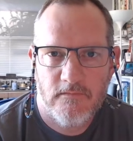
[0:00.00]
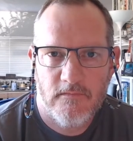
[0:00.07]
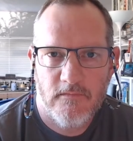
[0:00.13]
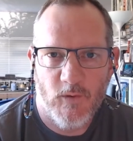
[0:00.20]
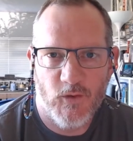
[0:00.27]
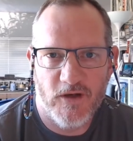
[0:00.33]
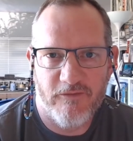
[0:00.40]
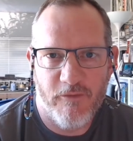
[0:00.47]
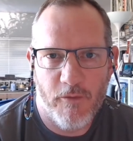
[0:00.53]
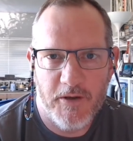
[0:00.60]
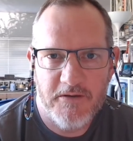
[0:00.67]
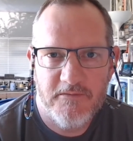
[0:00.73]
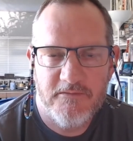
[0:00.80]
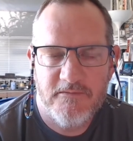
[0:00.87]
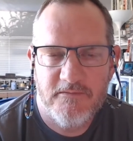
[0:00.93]
Morning
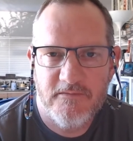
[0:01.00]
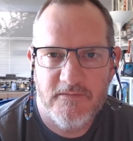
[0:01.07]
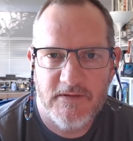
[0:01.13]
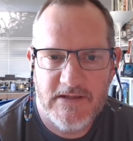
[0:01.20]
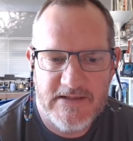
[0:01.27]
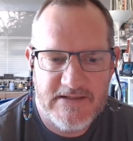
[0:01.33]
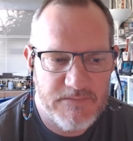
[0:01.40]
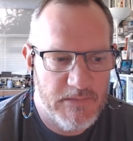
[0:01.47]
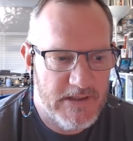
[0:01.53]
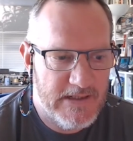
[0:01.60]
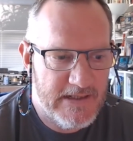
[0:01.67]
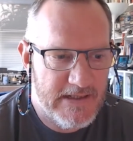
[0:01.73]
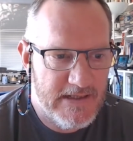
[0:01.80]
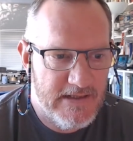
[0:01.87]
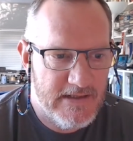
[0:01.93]
everyone, it's
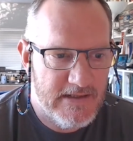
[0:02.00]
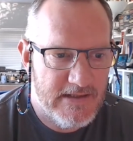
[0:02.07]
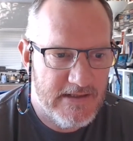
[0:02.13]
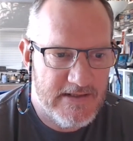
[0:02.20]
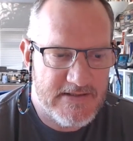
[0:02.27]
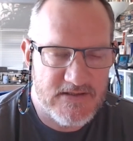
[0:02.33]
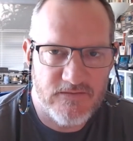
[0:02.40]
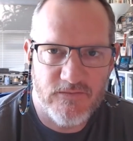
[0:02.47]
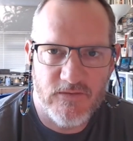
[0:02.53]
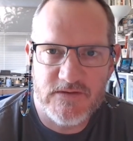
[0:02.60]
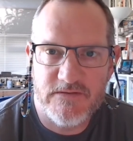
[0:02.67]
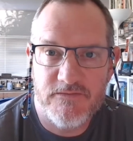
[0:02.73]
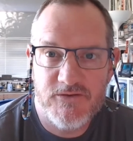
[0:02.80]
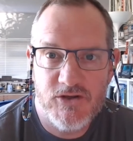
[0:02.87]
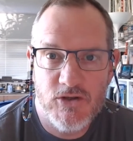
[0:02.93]
Monday, it's the 1st
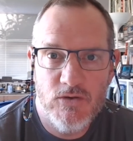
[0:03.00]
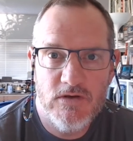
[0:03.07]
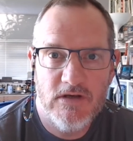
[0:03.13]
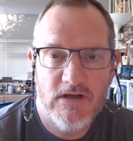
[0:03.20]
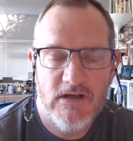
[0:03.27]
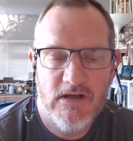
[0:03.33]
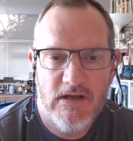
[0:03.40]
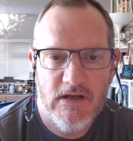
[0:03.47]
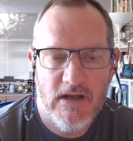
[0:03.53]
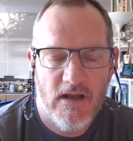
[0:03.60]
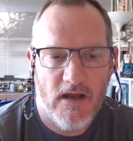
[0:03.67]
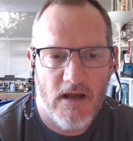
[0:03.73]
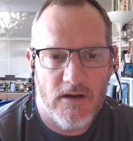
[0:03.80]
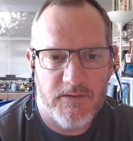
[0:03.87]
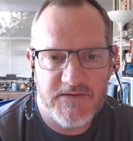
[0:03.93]
of June.
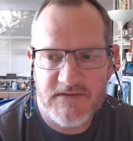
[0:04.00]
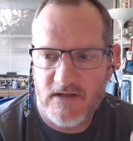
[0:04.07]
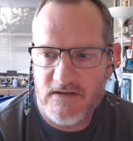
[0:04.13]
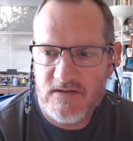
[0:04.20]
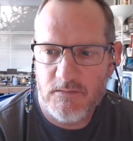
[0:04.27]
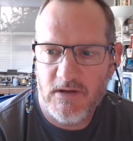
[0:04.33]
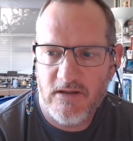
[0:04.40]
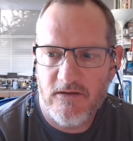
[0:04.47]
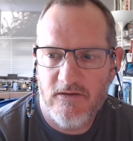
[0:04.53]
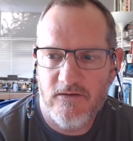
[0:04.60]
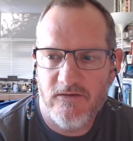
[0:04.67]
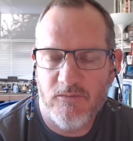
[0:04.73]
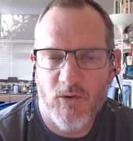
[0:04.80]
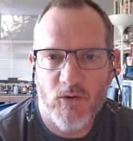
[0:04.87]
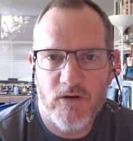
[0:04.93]
I was saying to Matthew
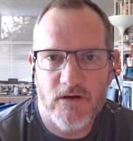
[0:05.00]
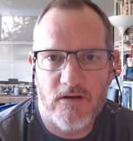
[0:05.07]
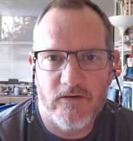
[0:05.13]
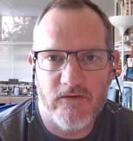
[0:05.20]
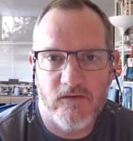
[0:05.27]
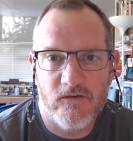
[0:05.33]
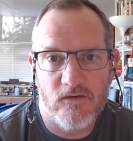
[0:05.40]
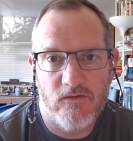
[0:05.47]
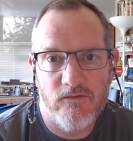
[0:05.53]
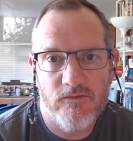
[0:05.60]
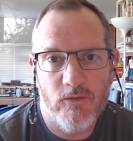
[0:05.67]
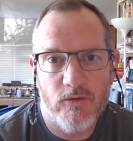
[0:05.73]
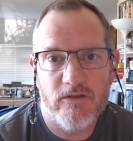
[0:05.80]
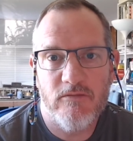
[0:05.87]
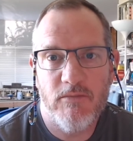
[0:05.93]
this morning, this is the
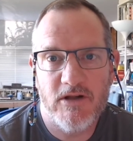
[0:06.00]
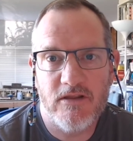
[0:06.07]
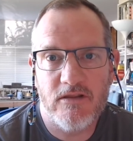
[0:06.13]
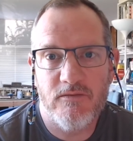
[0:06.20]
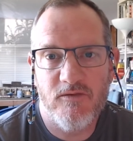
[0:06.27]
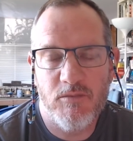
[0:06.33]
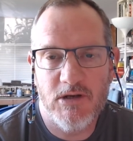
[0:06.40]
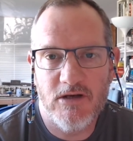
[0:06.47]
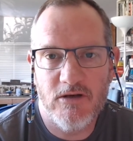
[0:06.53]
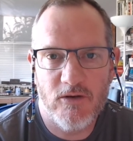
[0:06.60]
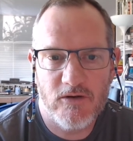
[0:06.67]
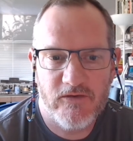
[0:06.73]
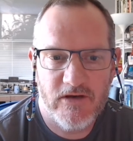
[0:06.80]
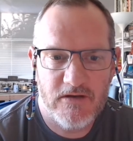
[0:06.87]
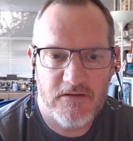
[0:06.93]
4th month we've been in
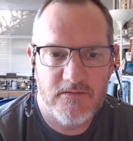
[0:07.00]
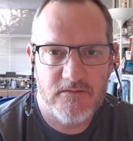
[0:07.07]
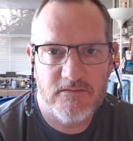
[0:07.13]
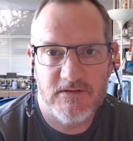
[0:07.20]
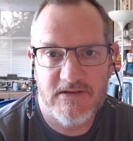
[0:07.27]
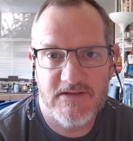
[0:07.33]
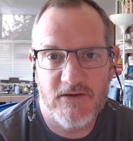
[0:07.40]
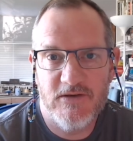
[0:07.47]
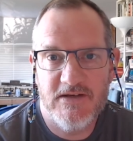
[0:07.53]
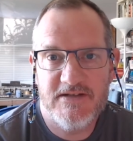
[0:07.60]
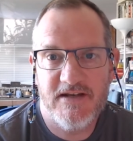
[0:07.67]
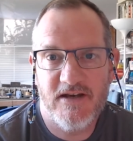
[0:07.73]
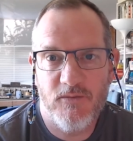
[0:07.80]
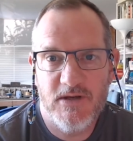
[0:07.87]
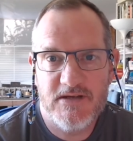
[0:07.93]
lockdown. It's only
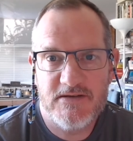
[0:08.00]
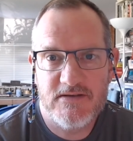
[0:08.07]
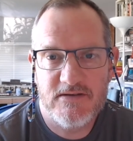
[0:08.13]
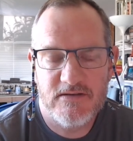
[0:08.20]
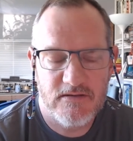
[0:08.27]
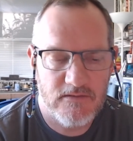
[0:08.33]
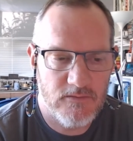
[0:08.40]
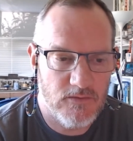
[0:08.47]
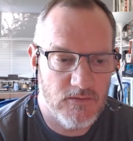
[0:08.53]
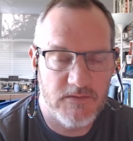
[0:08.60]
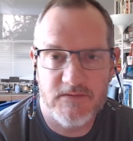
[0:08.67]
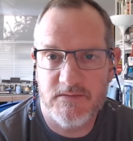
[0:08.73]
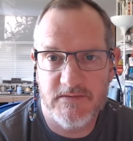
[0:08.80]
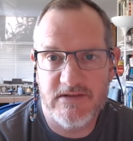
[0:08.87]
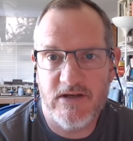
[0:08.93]
10 weeks,
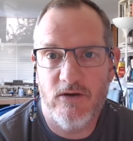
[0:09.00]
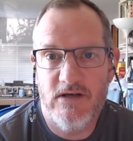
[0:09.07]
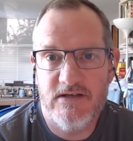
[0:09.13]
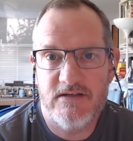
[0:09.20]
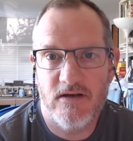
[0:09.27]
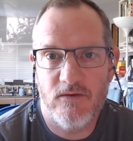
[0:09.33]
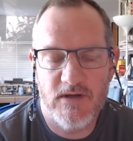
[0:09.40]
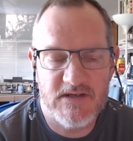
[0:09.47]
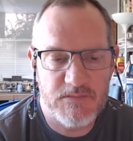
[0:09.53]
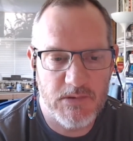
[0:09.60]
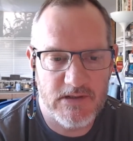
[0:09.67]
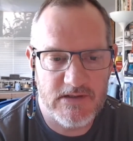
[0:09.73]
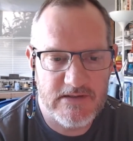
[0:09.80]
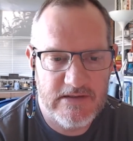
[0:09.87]
but